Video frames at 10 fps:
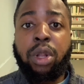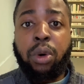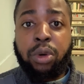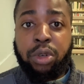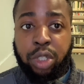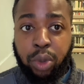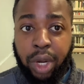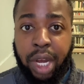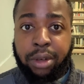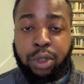local
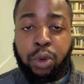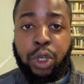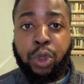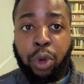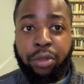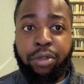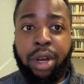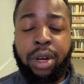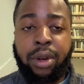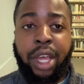storehouse or
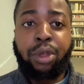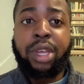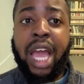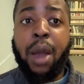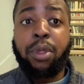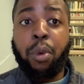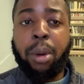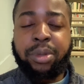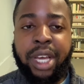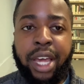storefront like you can with a
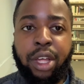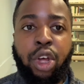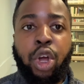website.